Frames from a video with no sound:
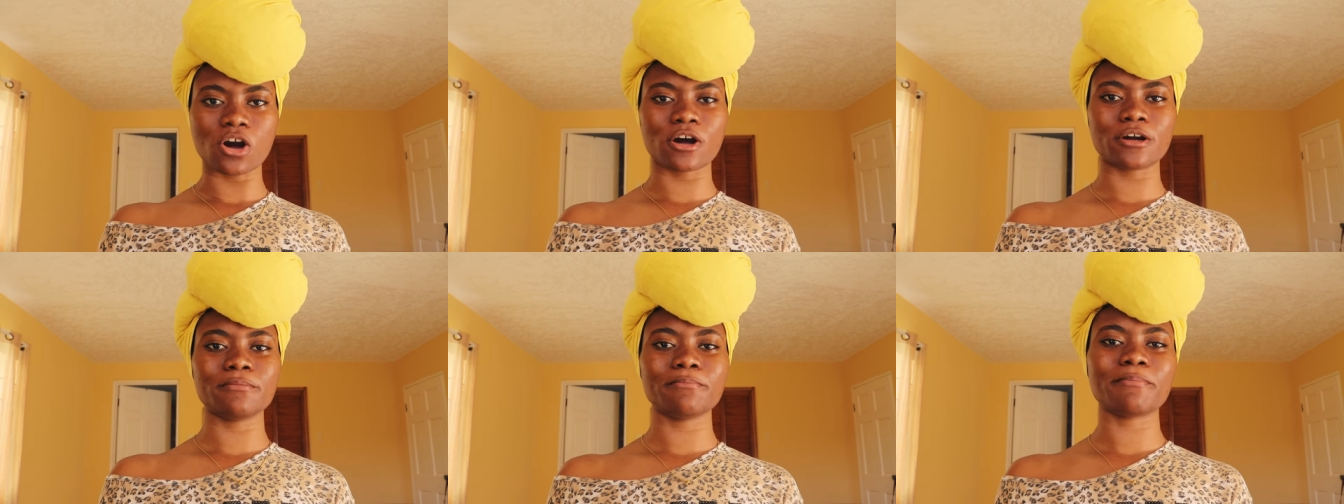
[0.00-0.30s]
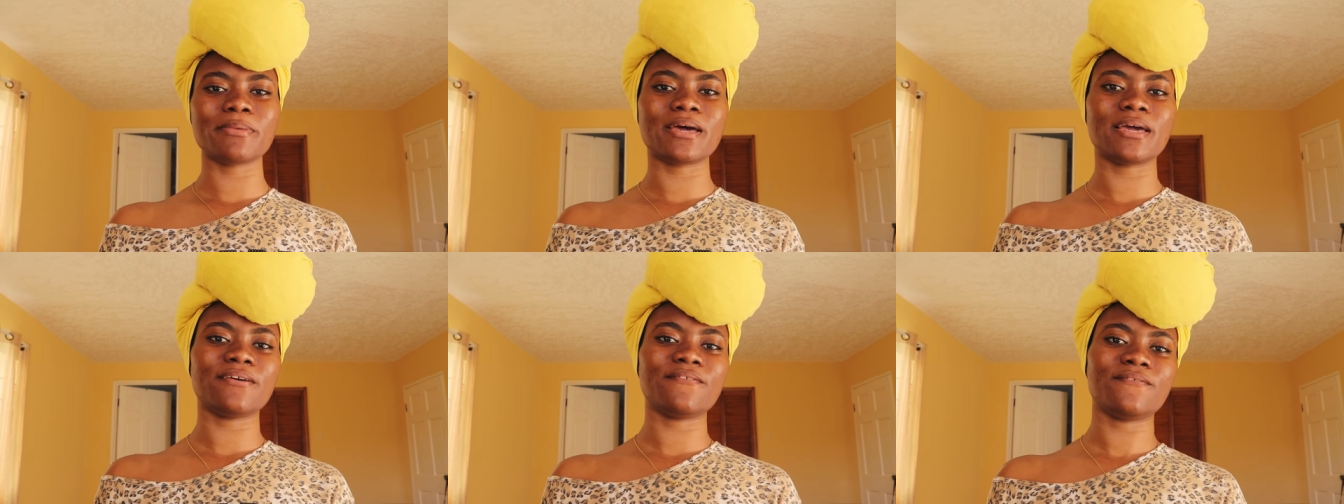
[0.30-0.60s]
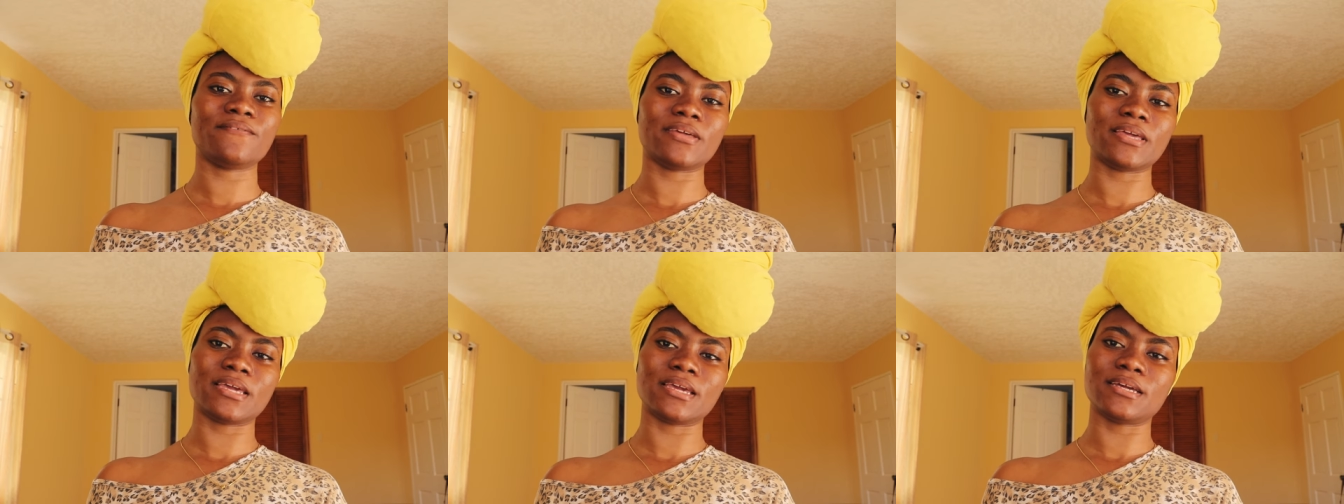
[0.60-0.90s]
on my
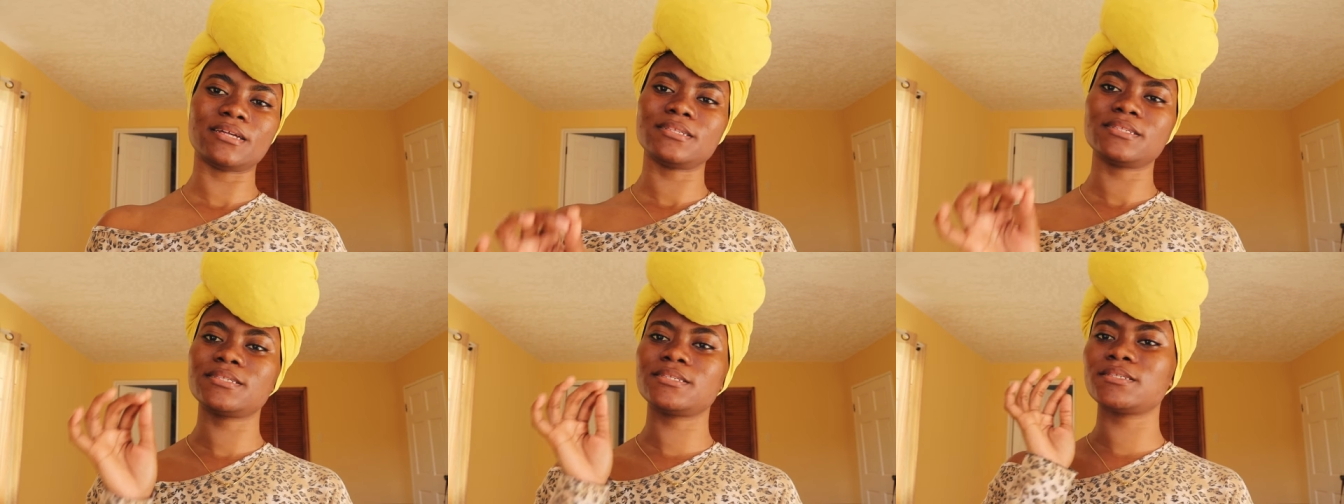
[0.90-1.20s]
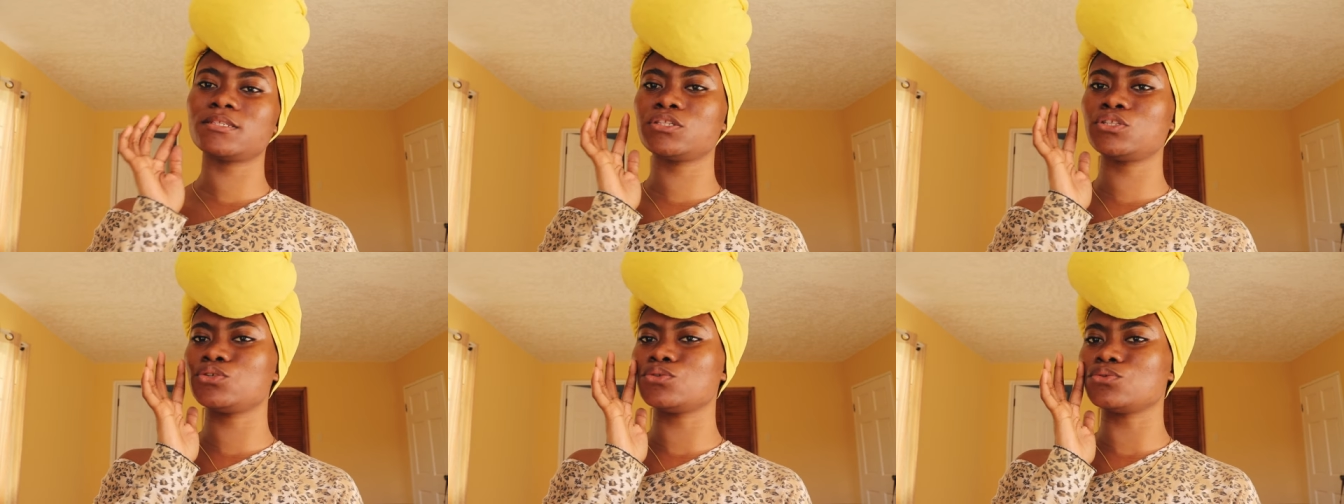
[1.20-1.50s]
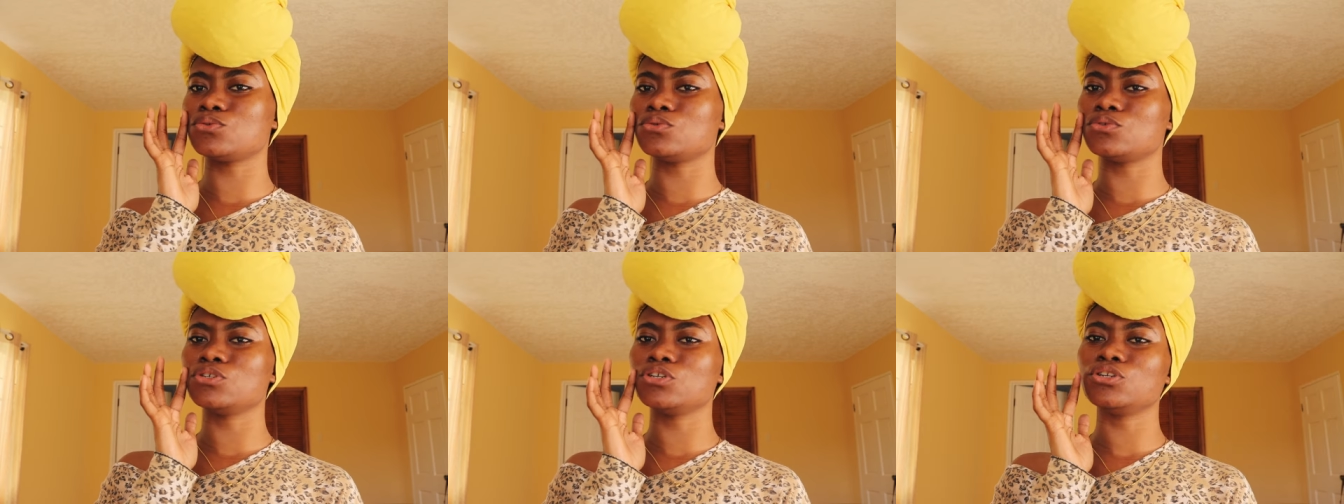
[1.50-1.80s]
face
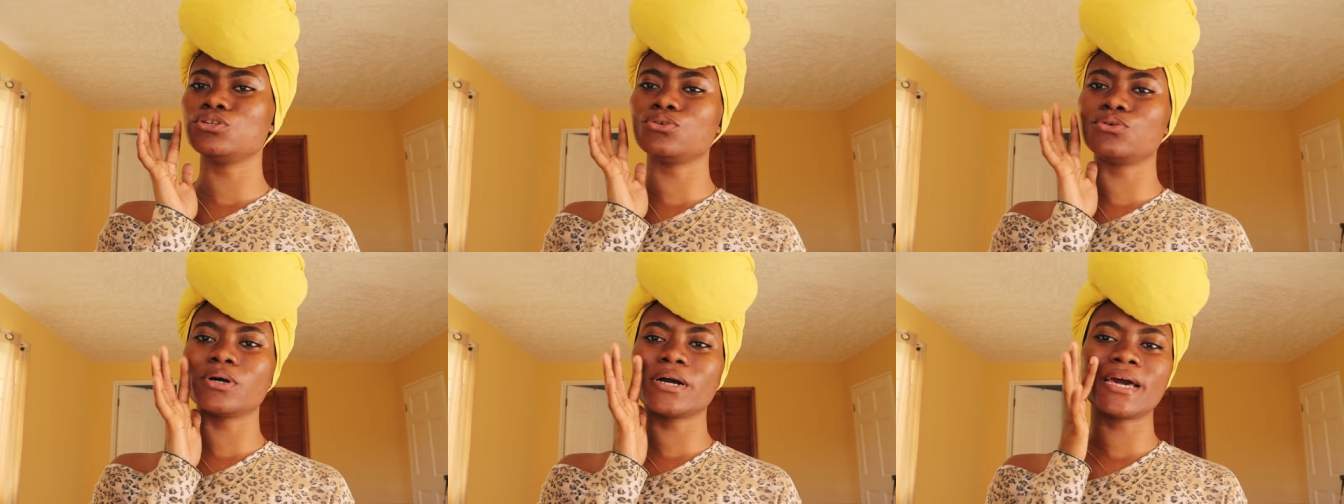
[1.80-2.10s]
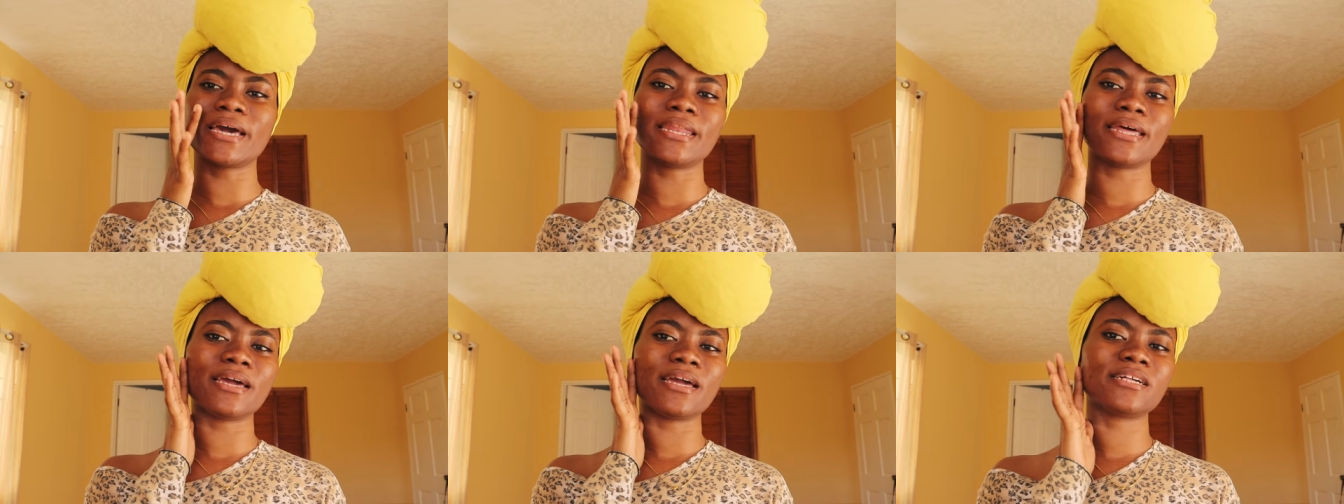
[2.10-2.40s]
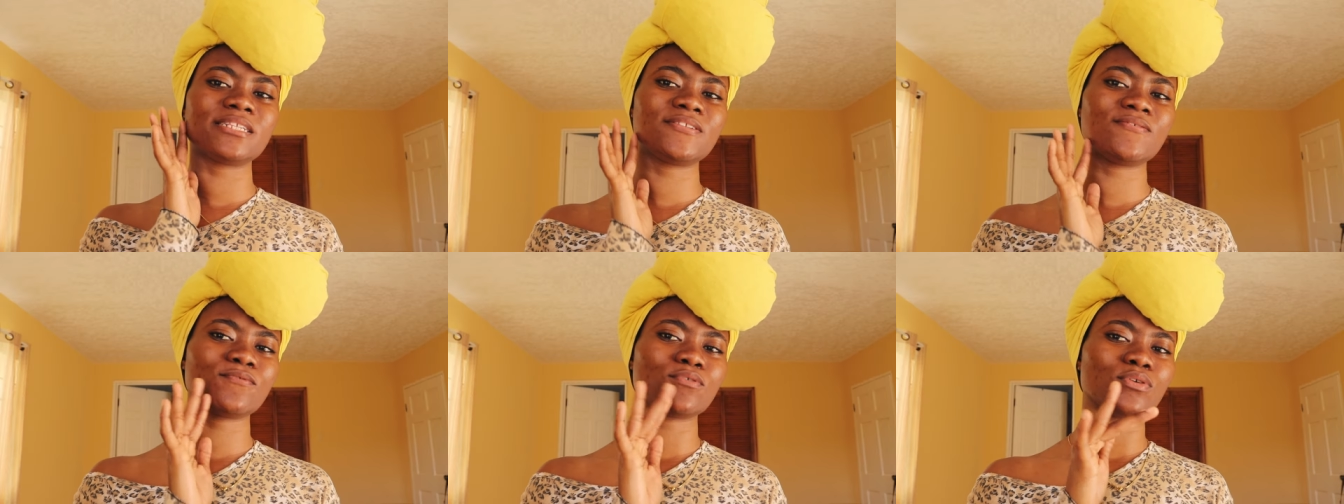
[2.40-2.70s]
to you know kind of
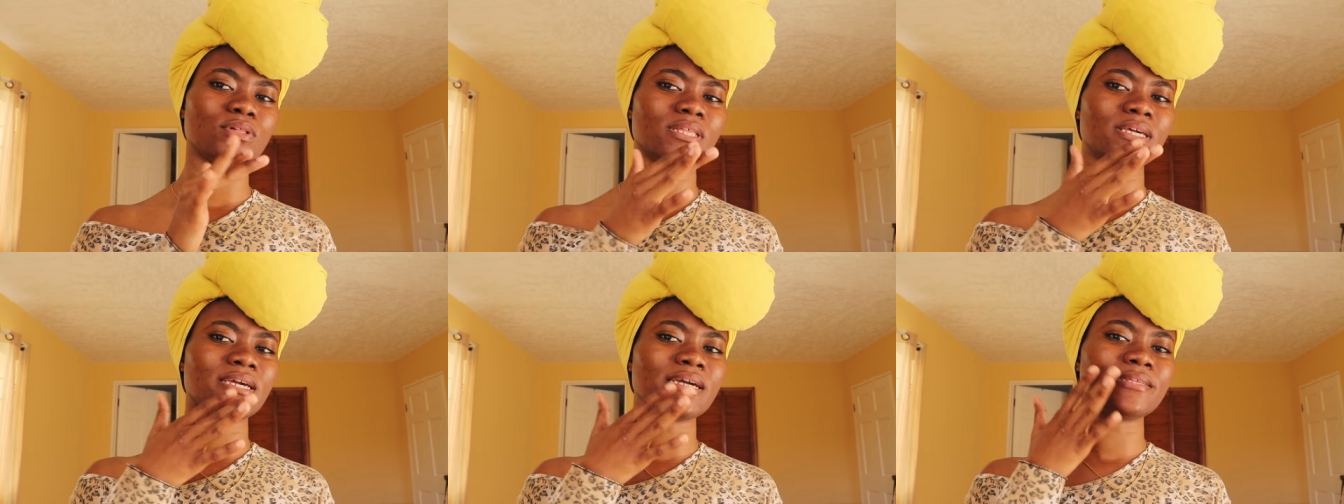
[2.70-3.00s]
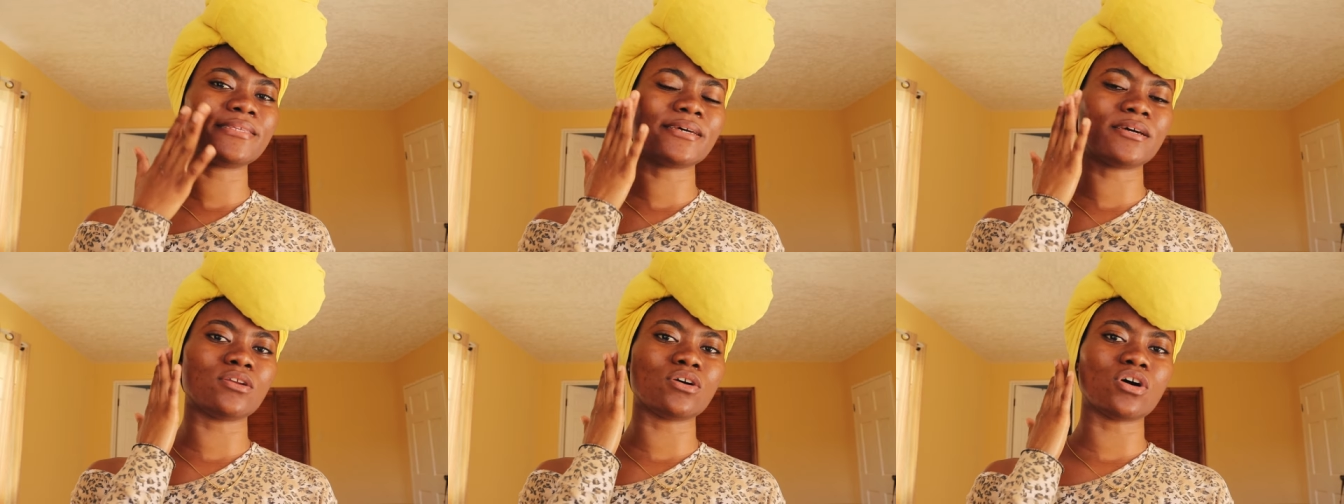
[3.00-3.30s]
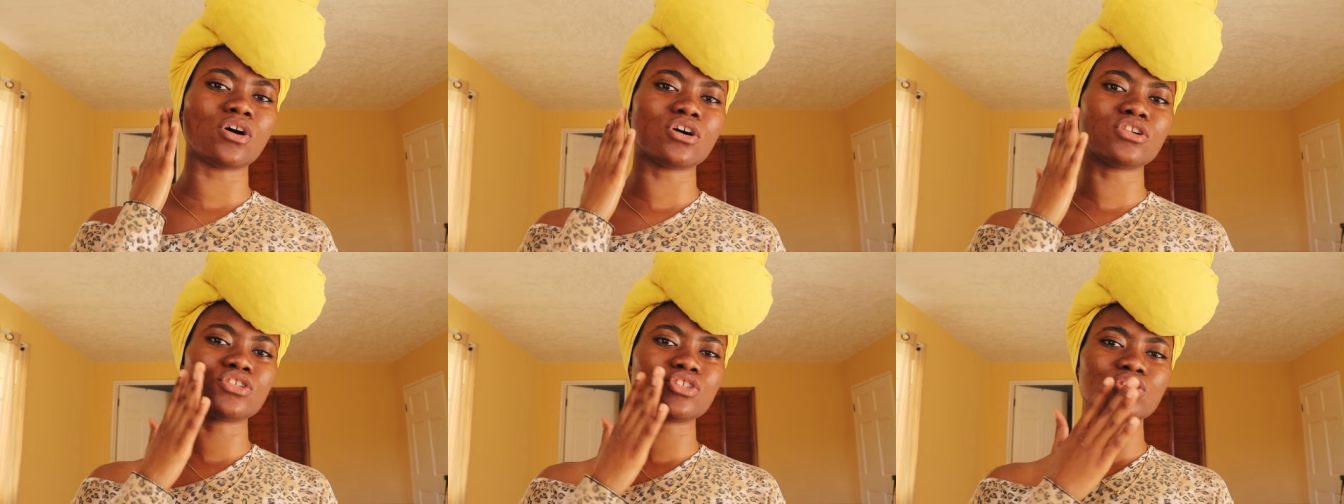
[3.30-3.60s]
exfoliate and
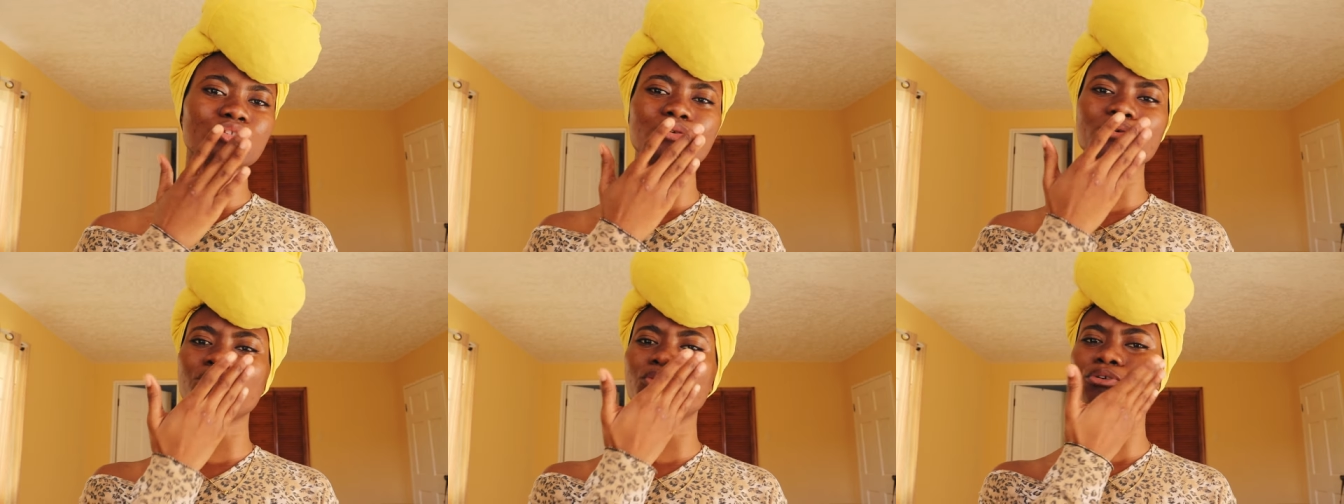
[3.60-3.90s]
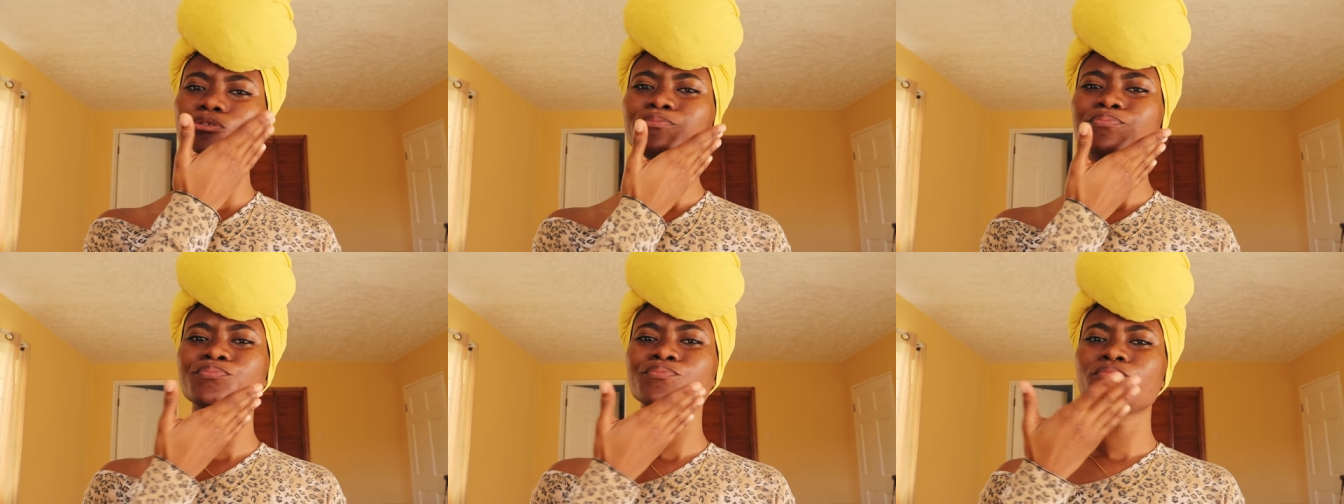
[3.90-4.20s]
also